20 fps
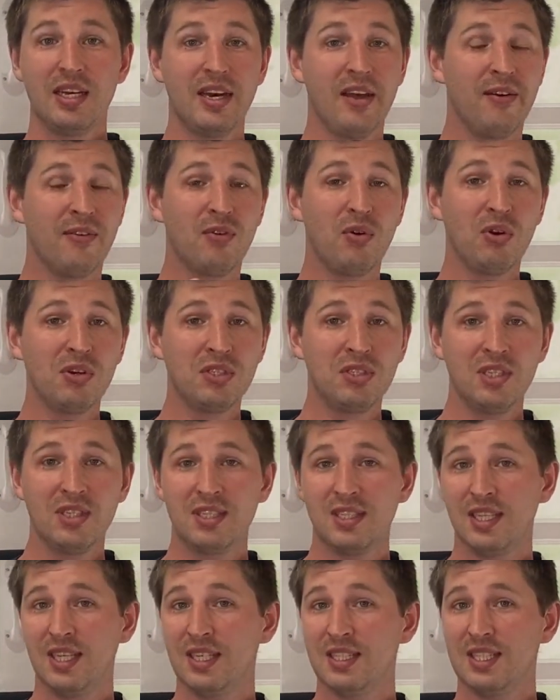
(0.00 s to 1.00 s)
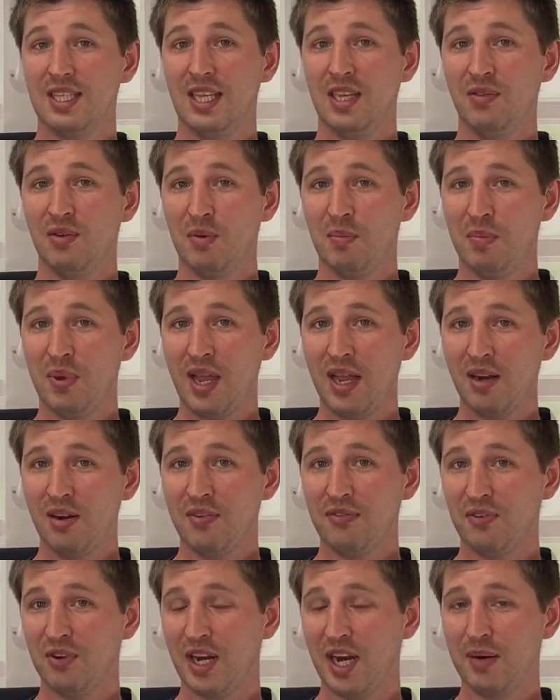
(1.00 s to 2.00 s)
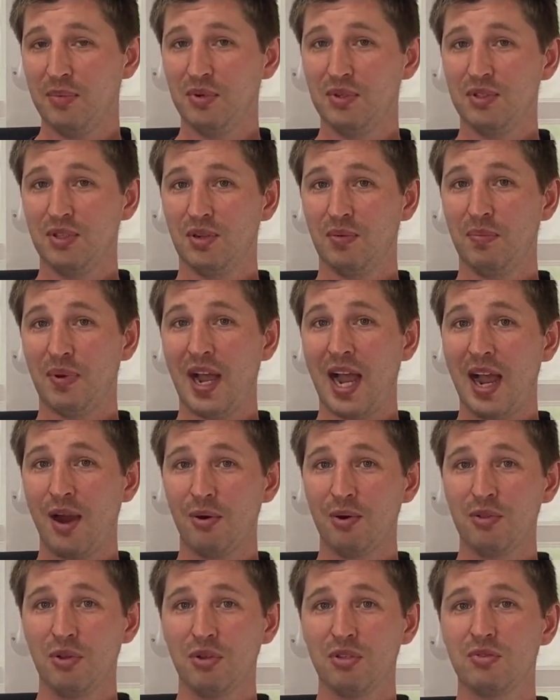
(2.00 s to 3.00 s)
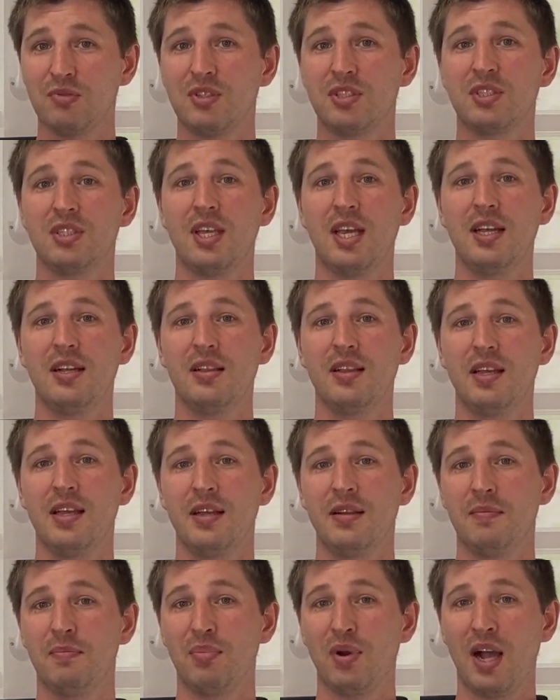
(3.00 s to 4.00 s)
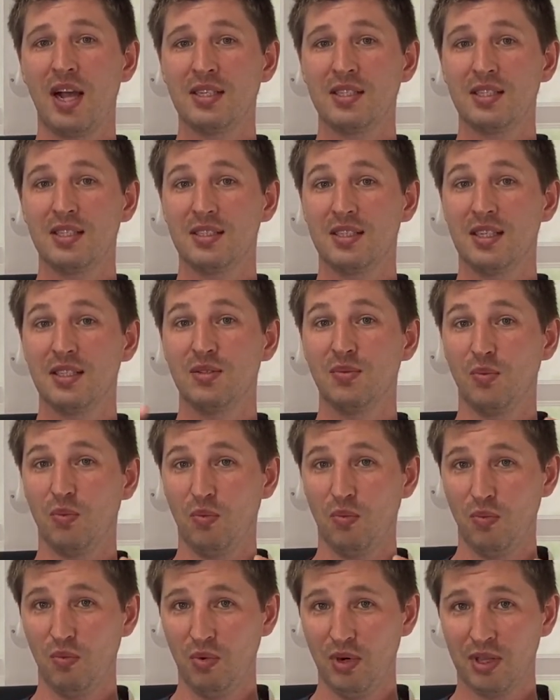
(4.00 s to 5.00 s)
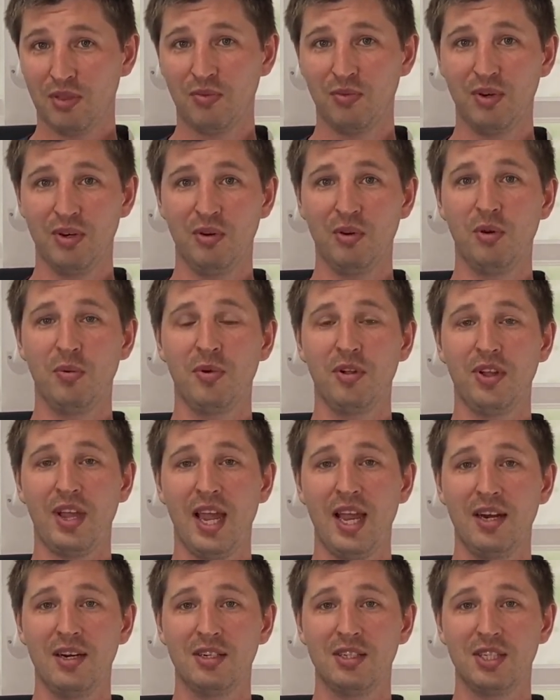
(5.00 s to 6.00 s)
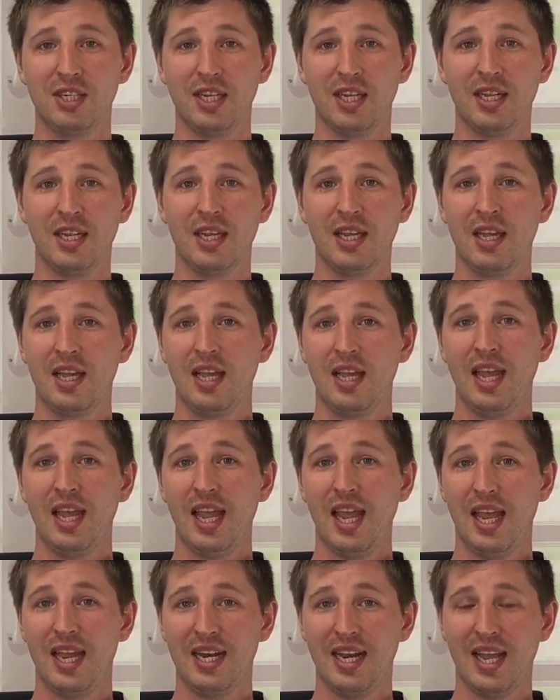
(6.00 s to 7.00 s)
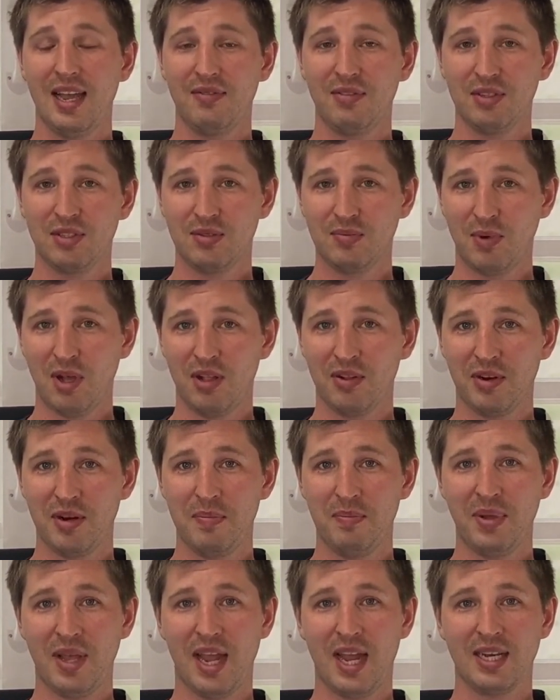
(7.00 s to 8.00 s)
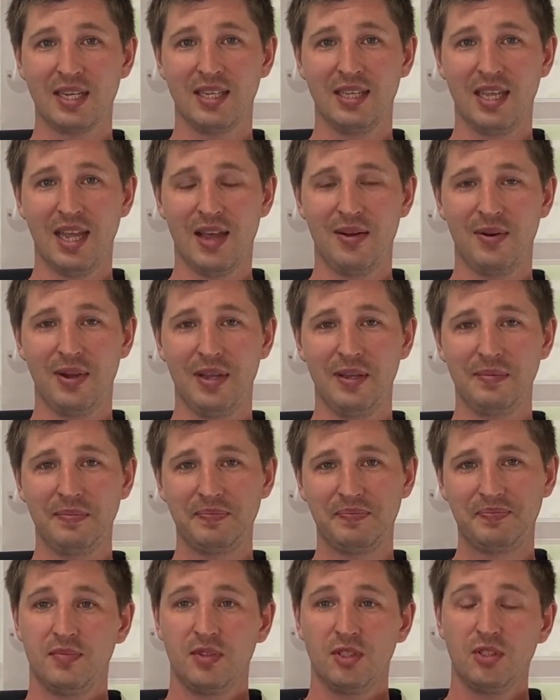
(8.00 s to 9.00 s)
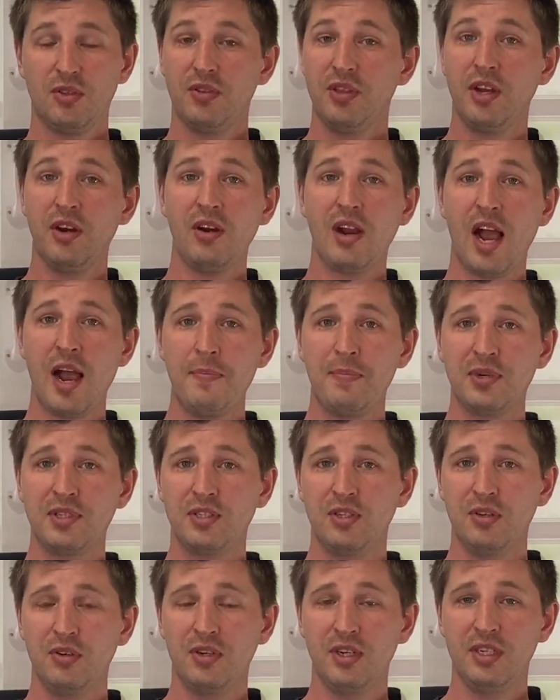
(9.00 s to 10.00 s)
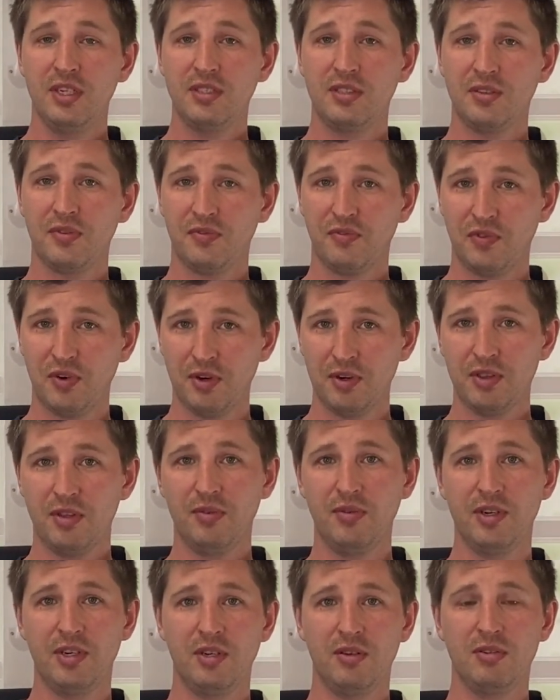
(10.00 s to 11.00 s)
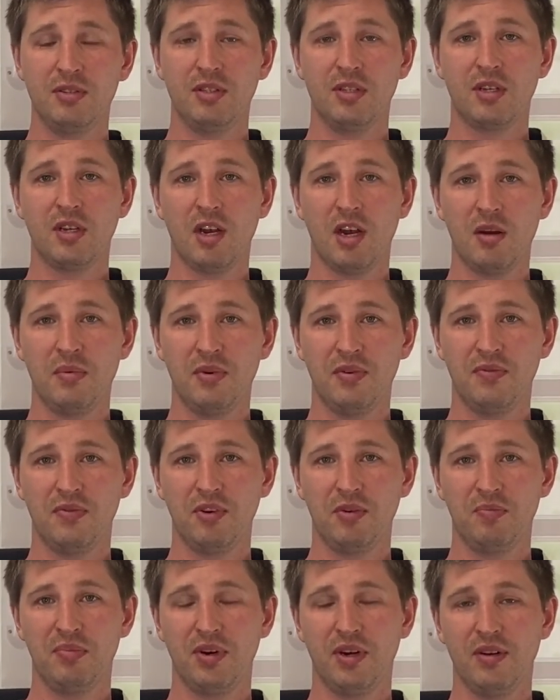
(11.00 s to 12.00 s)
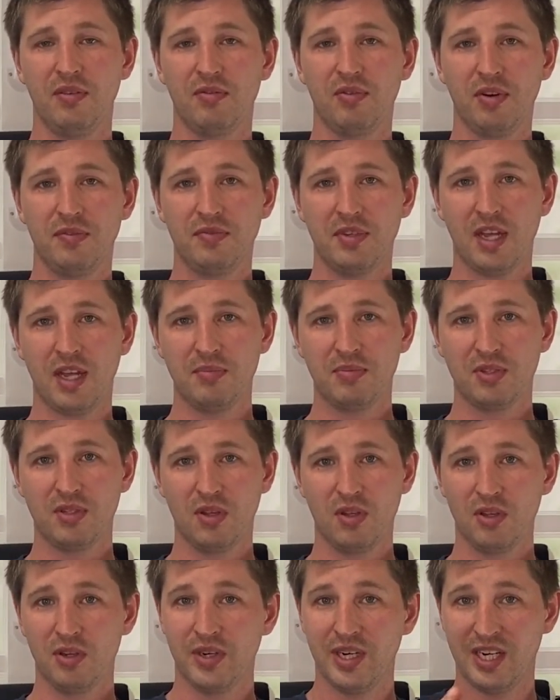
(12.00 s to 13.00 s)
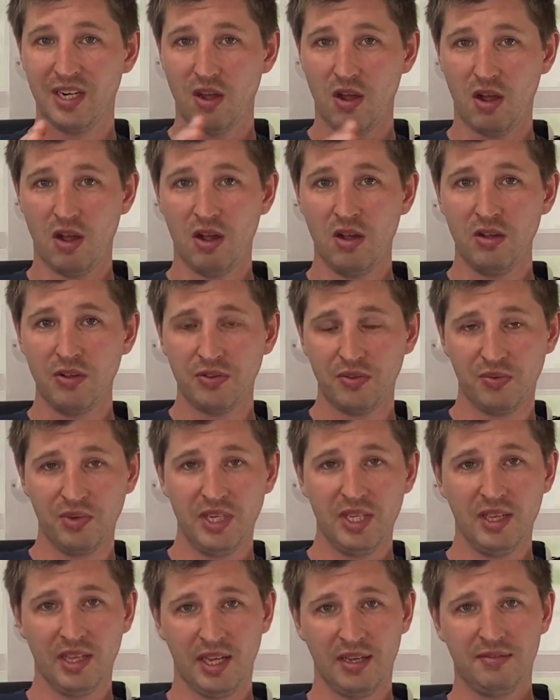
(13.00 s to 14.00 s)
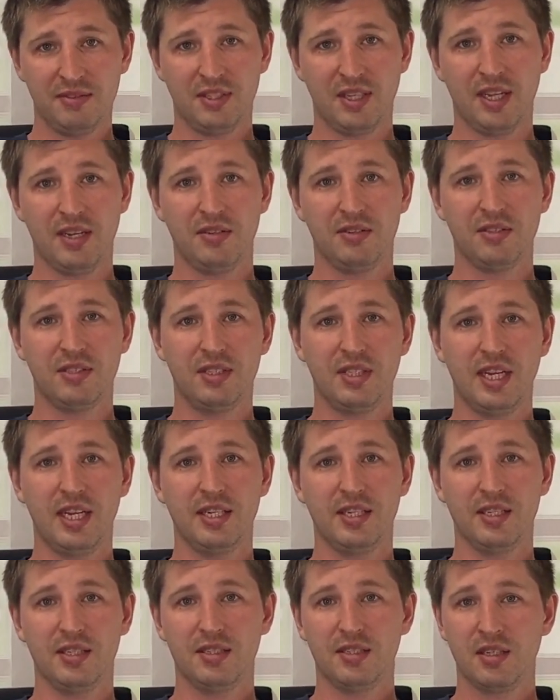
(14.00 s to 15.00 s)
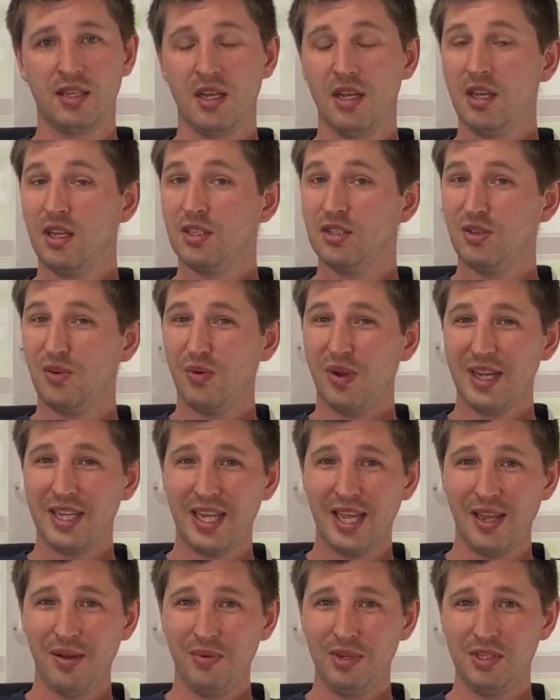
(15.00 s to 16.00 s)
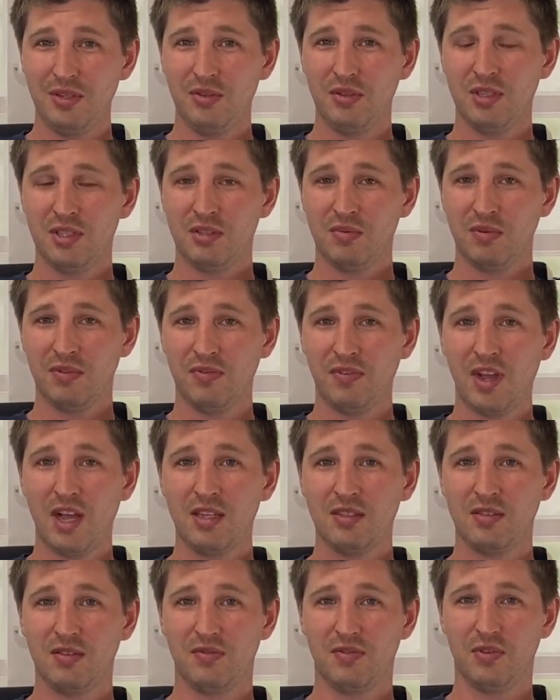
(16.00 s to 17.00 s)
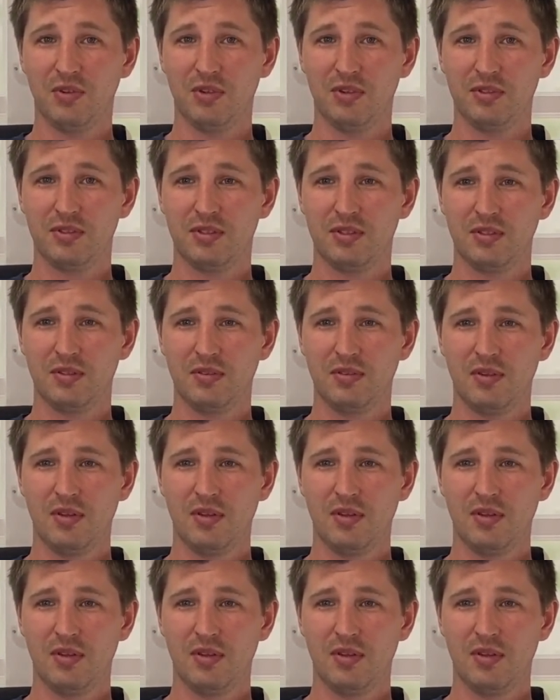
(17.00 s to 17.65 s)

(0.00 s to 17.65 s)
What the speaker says: Now, of course, this gets even better if you're able to power those recycling processes with renewable energy and have a smaller impact in that way. So there are opportunities to further reduce the carbon footprint of rooftop solar in all 3 life cycle stages. So why can't we do this with fossil fuels?